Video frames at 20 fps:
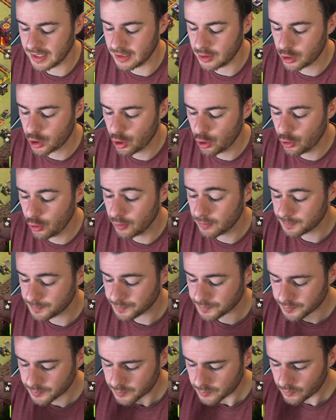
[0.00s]
too.
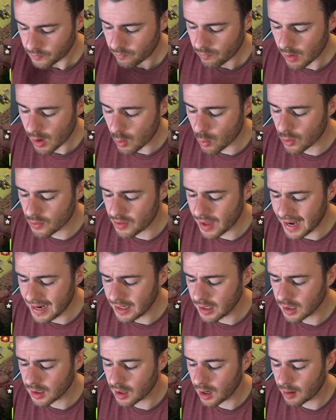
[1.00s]
We're
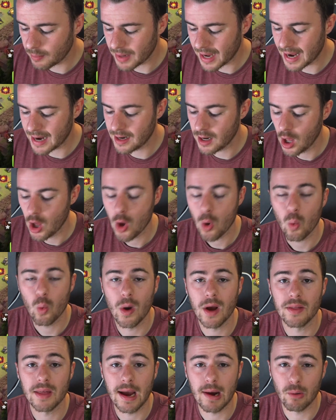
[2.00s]
then going to come in
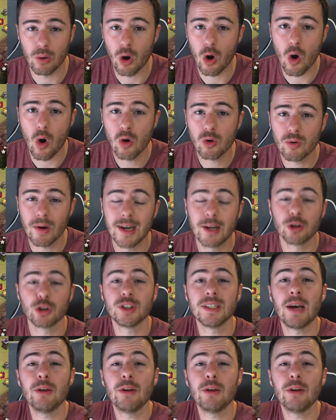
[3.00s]
with our Hog Riders.